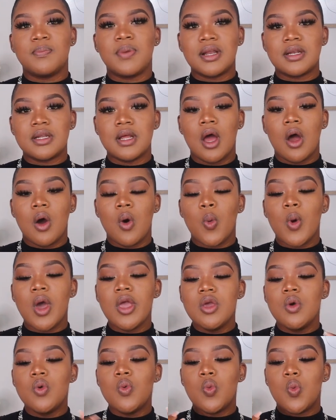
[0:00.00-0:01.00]
But
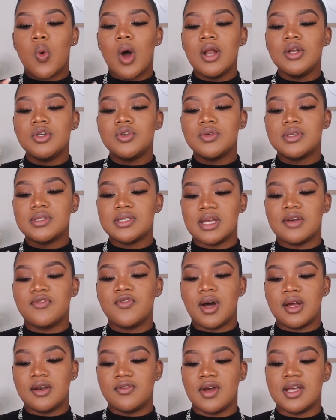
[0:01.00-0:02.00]
when you want to seek
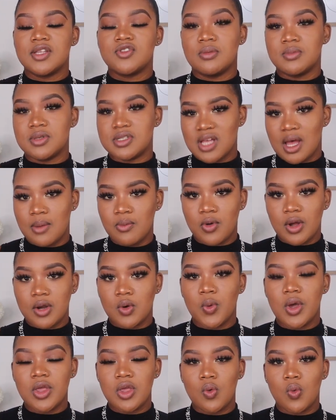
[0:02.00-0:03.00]
for advice from
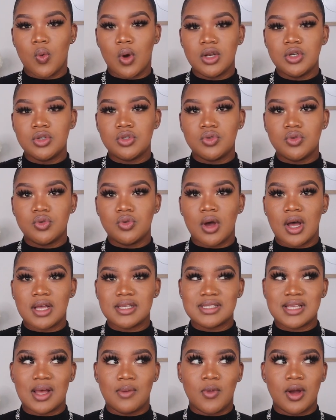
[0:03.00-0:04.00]
someone, when you want to
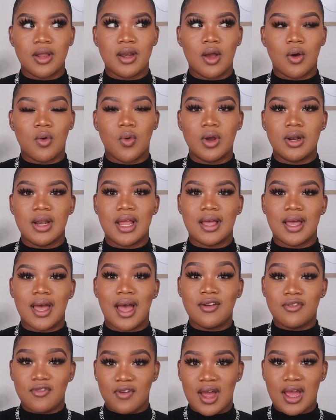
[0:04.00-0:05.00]
ask someone like
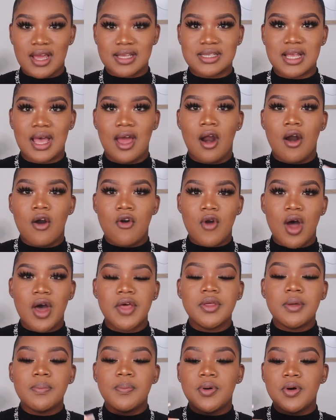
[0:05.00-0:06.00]
advice,
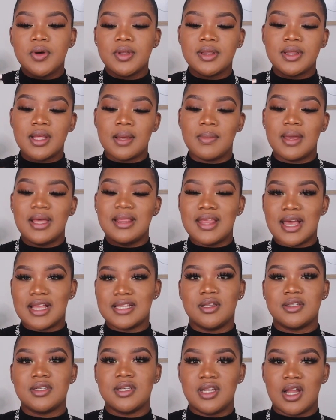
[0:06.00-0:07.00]
rather put them in
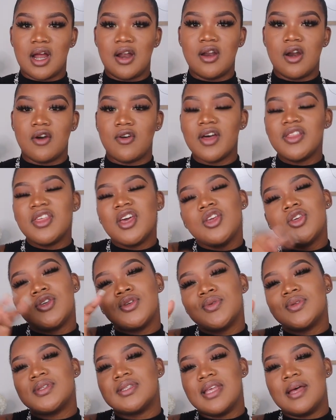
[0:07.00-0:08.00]
that scenario, rather
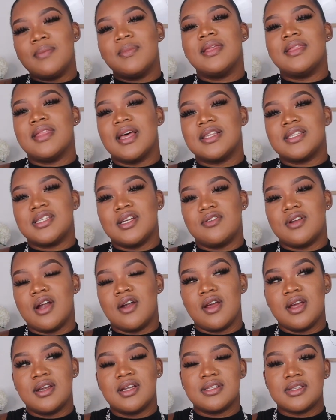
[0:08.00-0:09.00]
use them in that
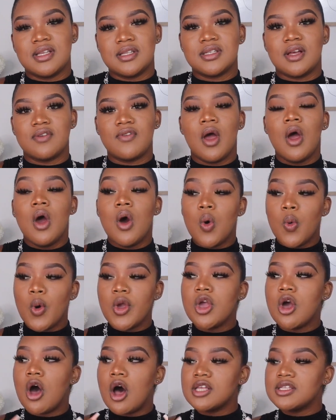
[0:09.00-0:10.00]
scenario, in a sense of when
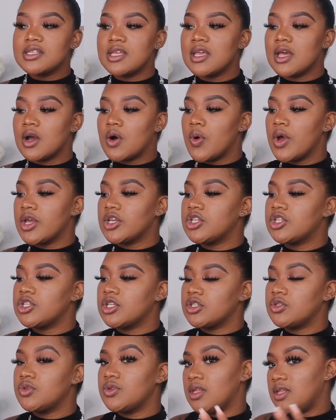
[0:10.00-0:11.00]
you're asking a
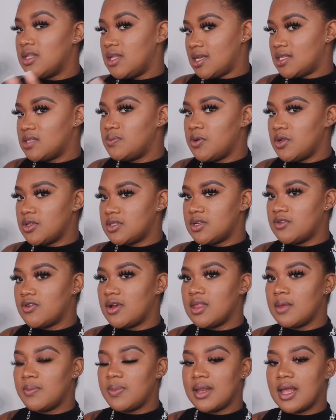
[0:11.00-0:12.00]
question to the next person,
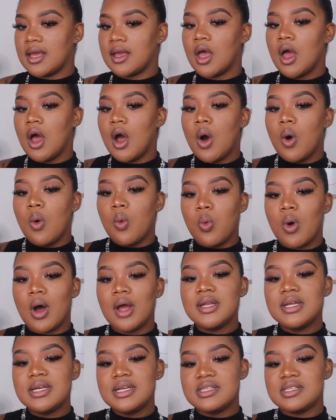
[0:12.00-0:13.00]
rather be like,
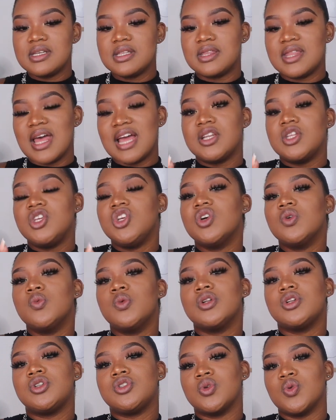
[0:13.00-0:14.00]
what is it that you
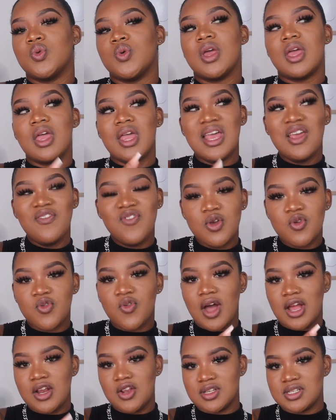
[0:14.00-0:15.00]
would do if you
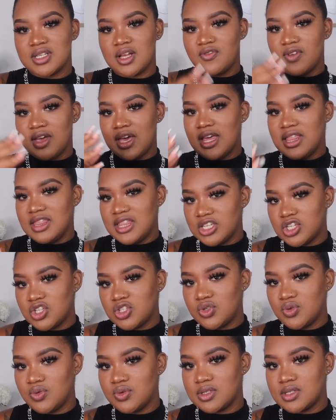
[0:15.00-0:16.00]
find yourself in these
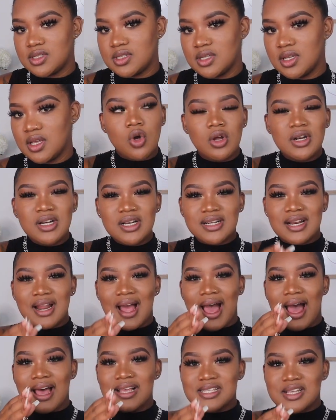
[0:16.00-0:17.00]
shoes? Don't
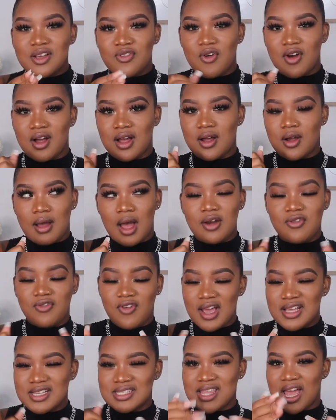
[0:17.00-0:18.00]
ask for
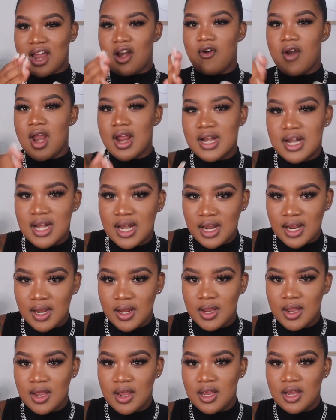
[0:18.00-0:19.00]
advice directly,
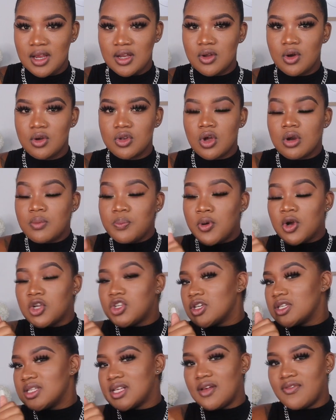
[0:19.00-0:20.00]
you know, don't put
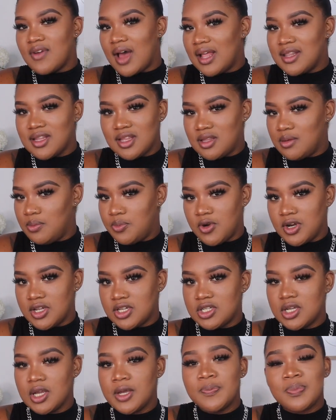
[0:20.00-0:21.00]
yourself under the
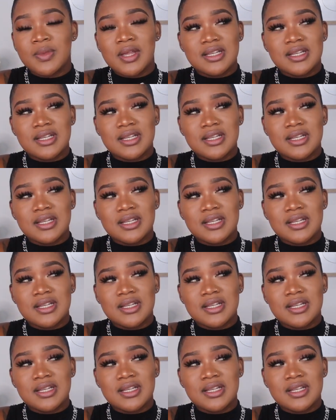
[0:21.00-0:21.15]
bridge.